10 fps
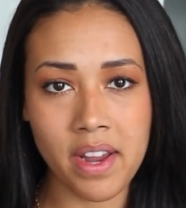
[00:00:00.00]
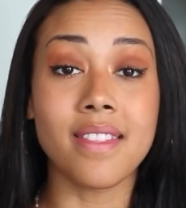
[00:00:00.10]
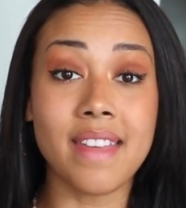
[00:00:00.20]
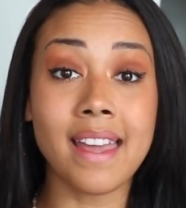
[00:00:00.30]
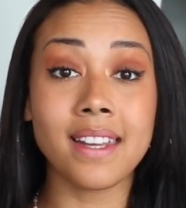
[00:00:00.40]

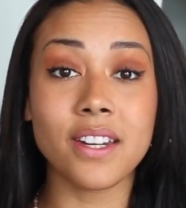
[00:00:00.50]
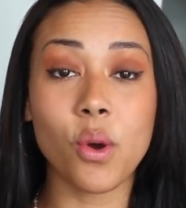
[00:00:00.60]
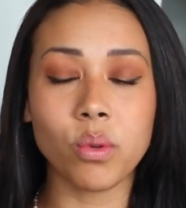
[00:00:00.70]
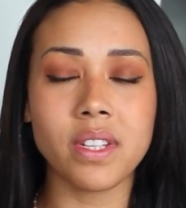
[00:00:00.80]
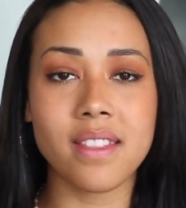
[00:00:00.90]
then and
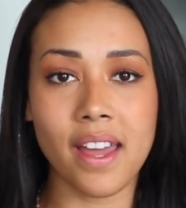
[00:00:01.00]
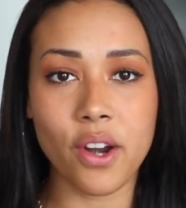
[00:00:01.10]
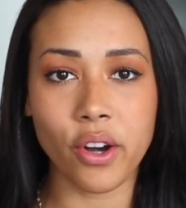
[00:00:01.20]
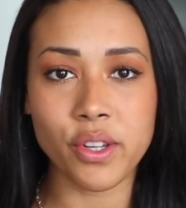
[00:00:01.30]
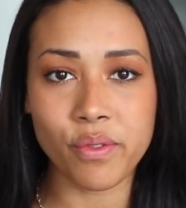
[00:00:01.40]
only then
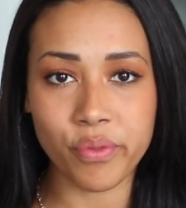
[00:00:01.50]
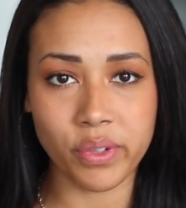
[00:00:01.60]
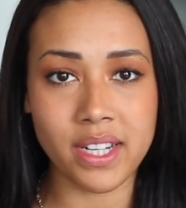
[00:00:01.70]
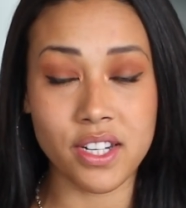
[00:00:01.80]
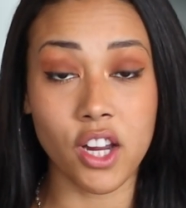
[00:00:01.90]
are you
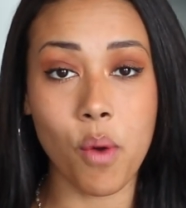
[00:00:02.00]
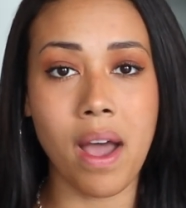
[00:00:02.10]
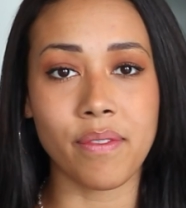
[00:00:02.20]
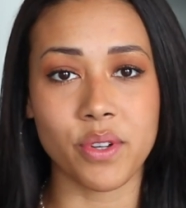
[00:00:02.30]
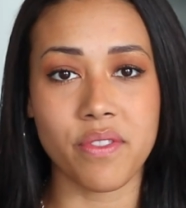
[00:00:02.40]
free to go
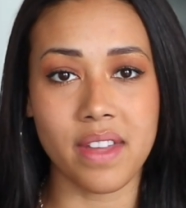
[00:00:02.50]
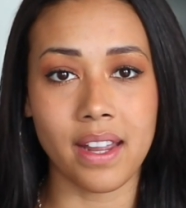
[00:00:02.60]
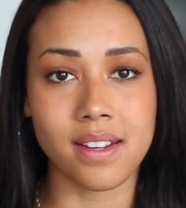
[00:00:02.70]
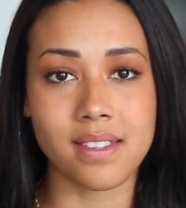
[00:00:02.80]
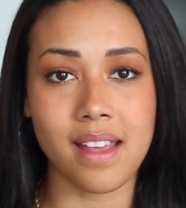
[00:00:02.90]
after
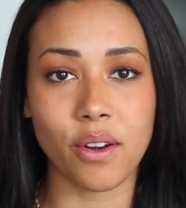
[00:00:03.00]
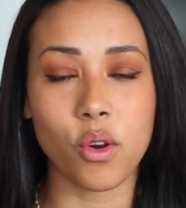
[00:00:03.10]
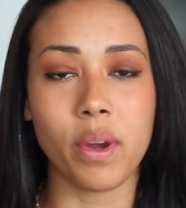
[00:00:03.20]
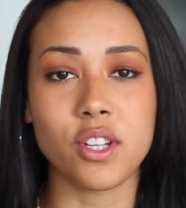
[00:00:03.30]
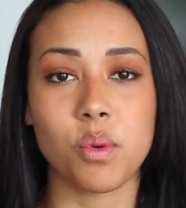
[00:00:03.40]
things that are
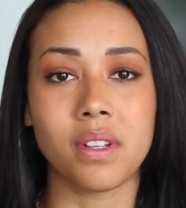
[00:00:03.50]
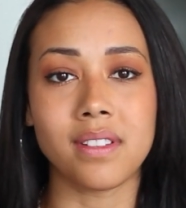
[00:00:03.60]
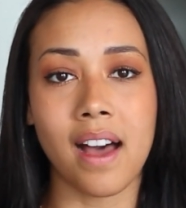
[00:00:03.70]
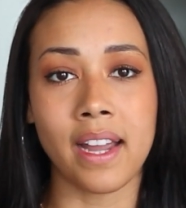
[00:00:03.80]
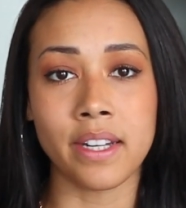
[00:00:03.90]
going to
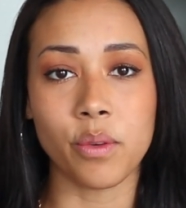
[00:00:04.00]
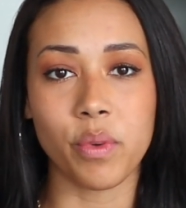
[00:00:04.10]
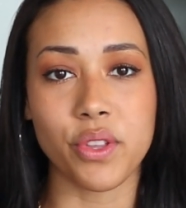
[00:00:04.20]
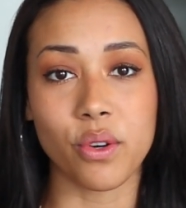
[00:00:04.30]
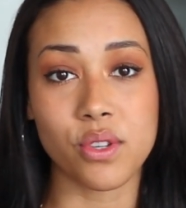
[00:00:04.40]
align
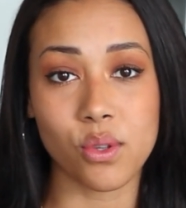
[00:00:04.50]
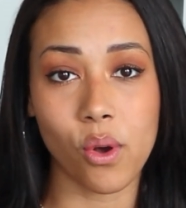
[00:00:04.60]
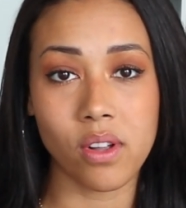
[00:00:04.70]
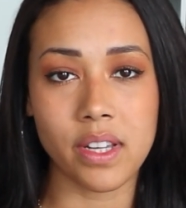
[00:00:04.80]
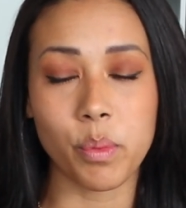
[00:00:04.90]
with your
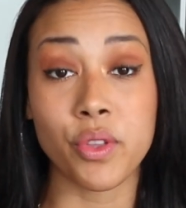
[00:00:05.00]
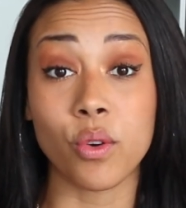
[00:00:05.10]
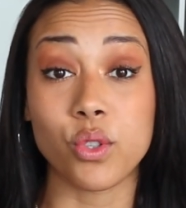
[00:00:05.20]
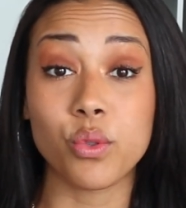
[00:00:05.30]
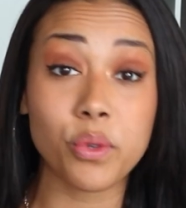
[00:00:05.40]
soul and with
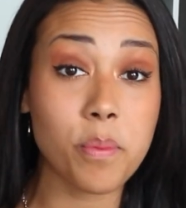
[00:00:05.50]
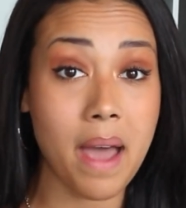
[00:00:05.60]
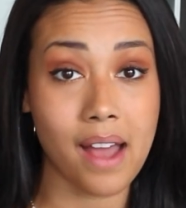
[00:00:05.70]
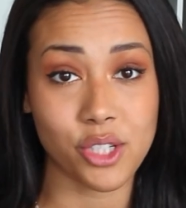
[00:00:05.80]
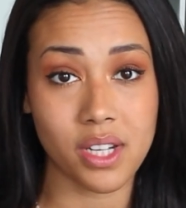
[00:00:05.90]
your true
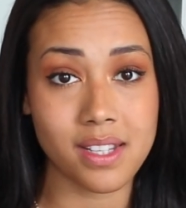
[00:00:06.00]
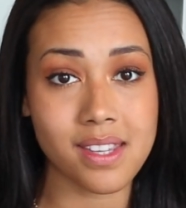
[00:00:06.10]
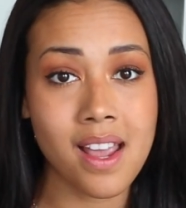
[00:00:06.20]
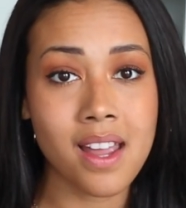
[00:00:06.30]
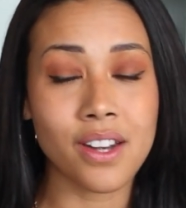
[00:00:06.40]

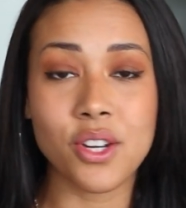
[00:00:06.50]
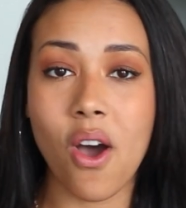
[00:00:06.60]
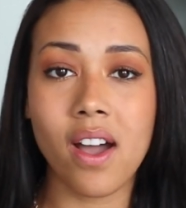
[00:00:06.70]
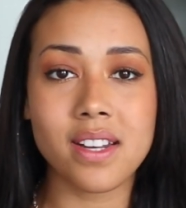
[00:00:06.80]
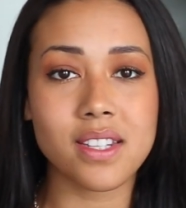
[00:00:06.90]
passions.
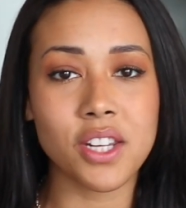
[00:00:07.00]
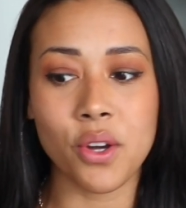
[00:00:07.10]
Not,